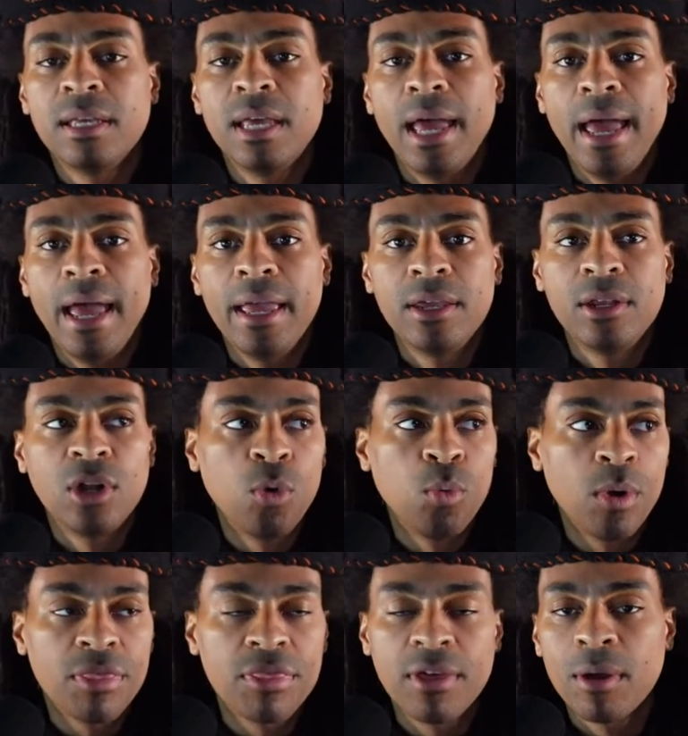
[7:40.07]
you know,
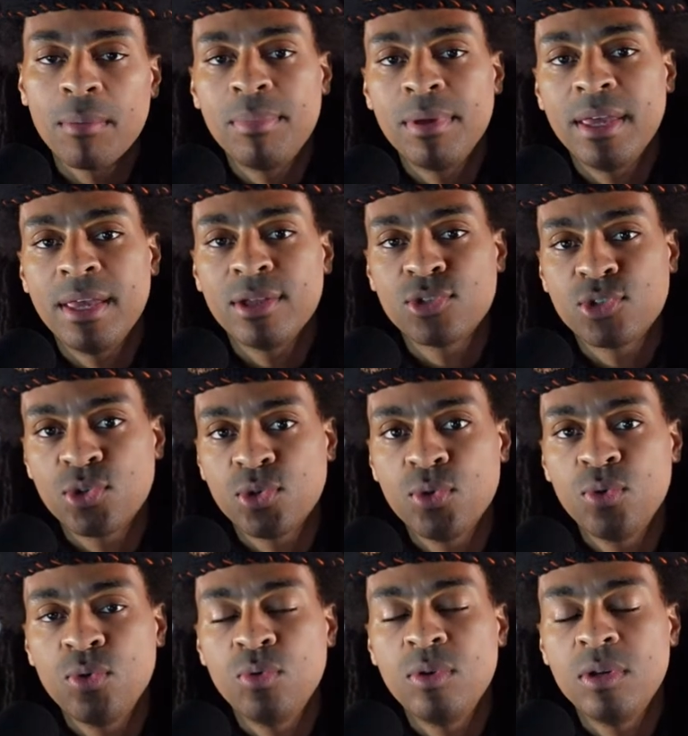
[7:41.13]
with there being
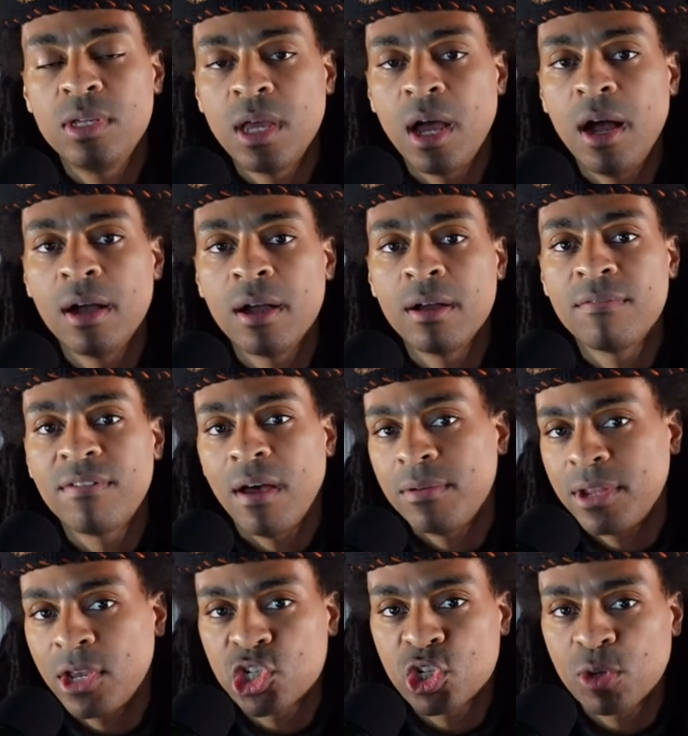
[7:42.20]
two young
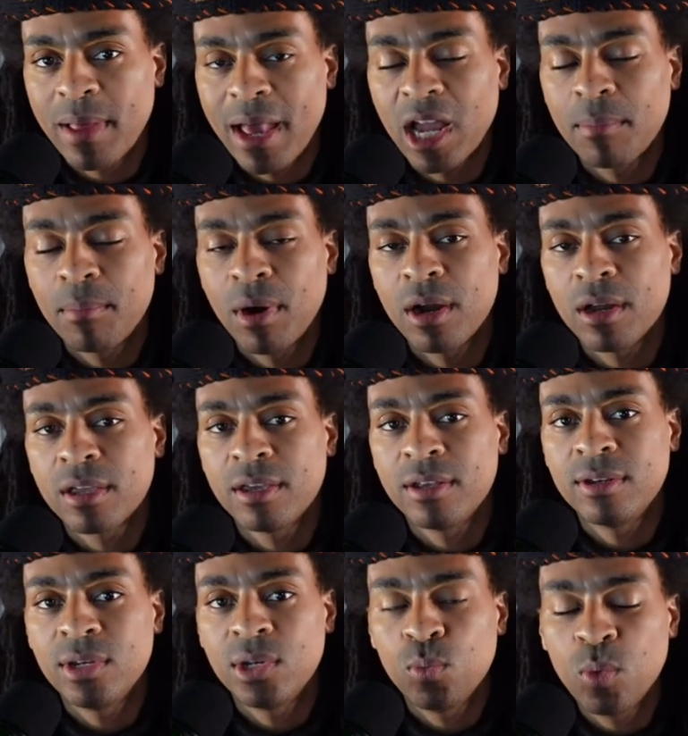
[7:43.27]
foundational Black
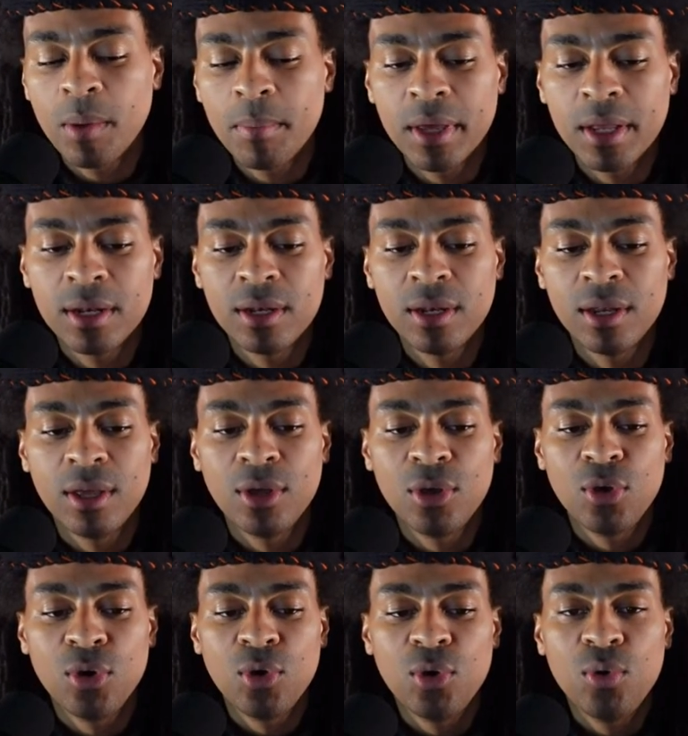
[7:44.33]
American women
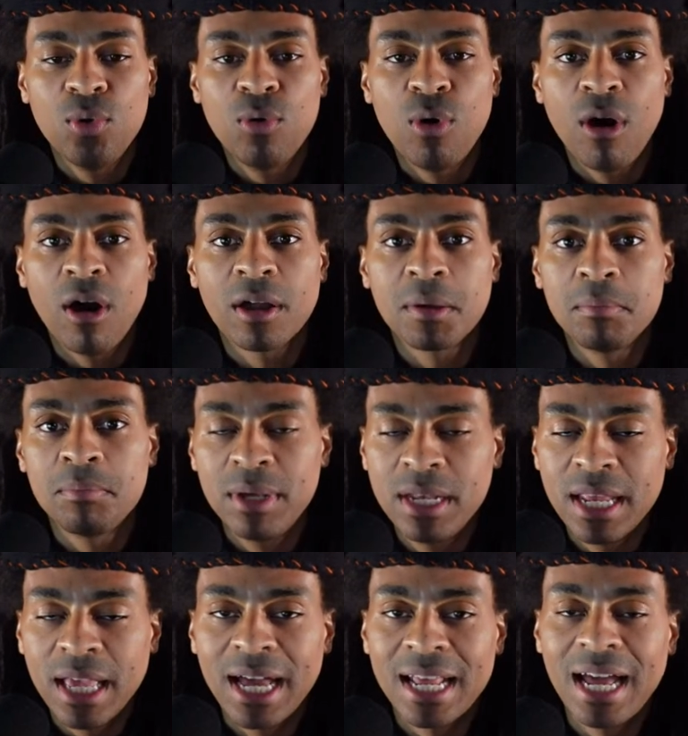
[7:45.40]
who are
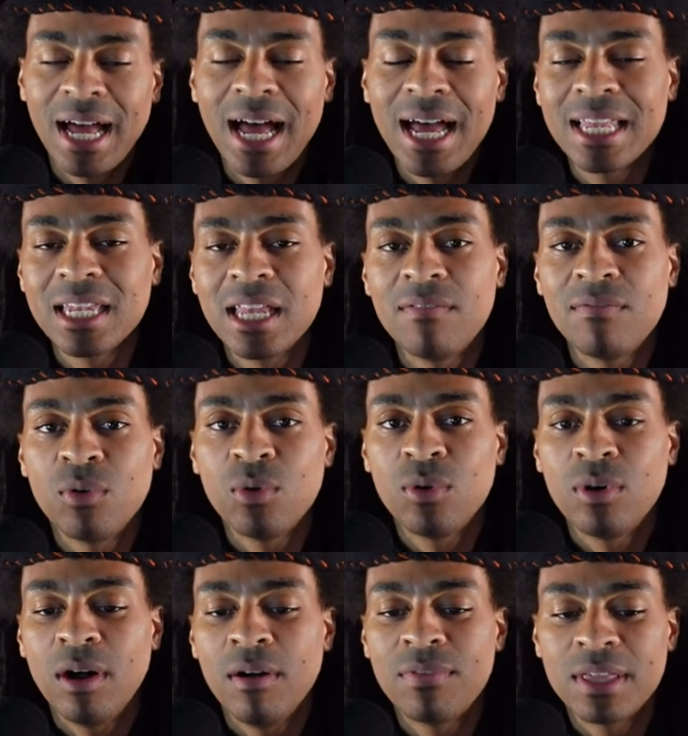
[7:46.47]
competing at a high level
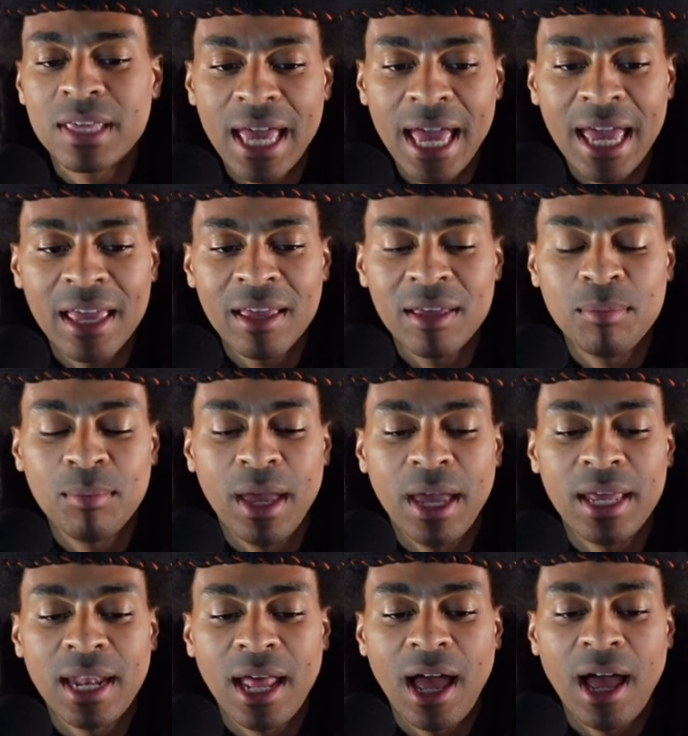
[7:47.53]
of the game,
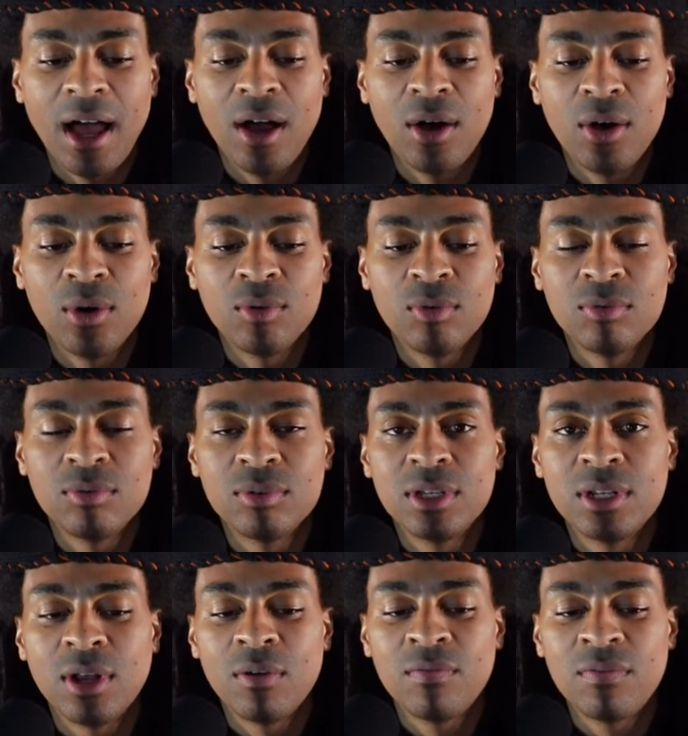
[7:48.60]
and how, you
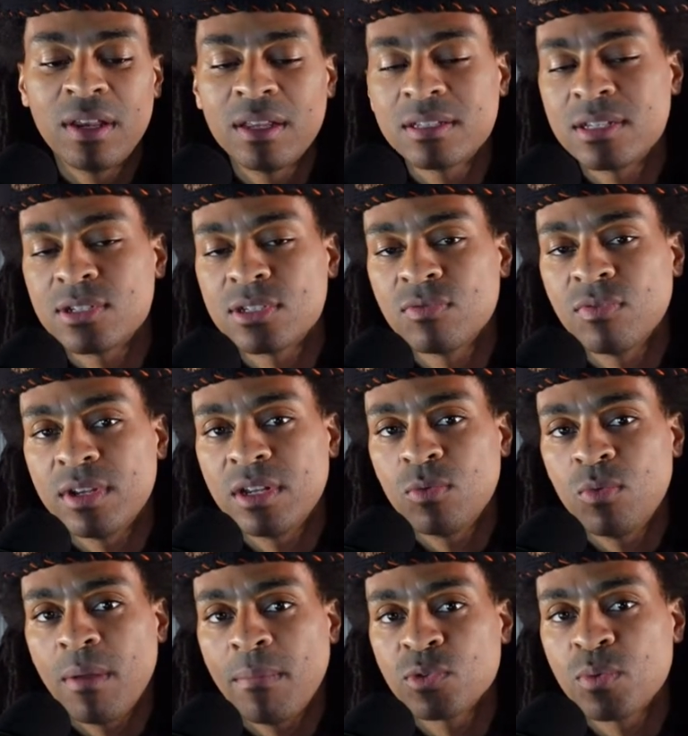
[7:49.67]
know, Venus and Serena
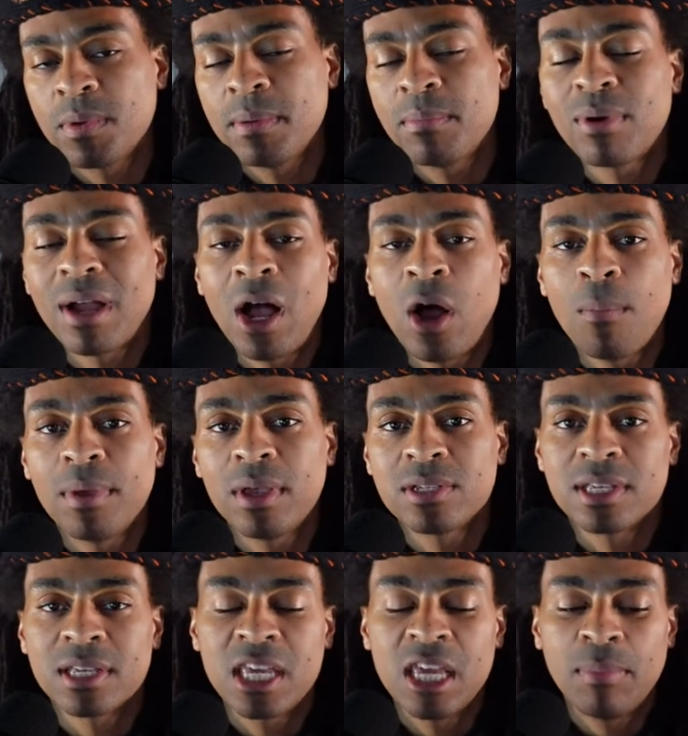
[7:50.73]
Williams will be proud because
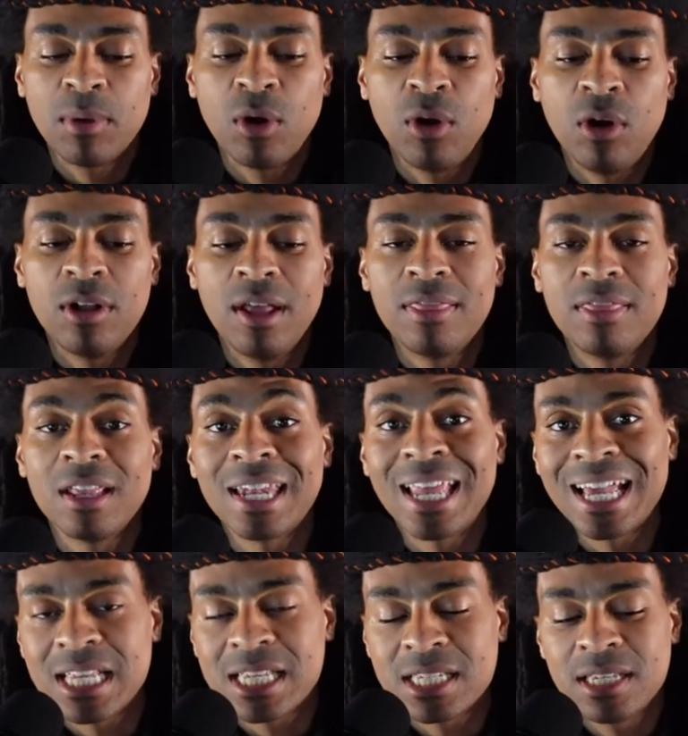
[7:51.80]
they're keeping on in the
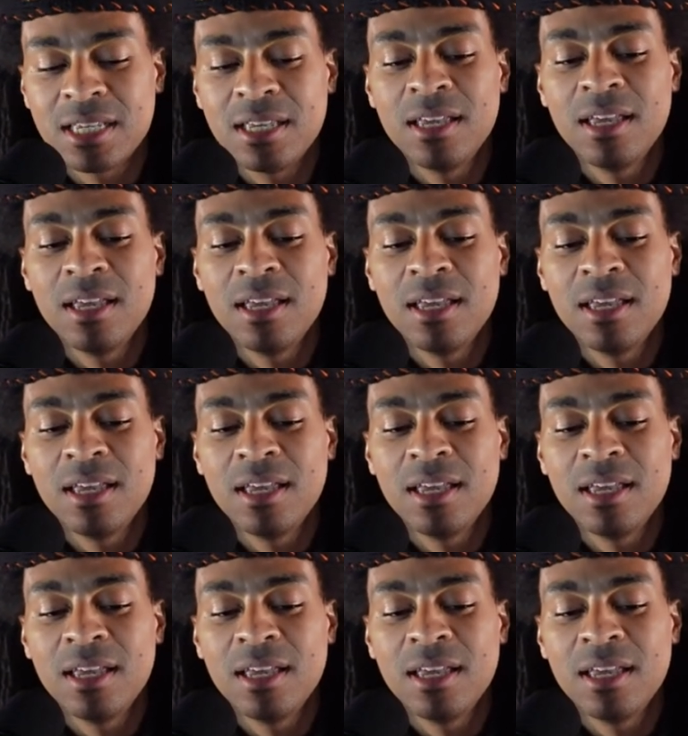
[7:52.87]
legacy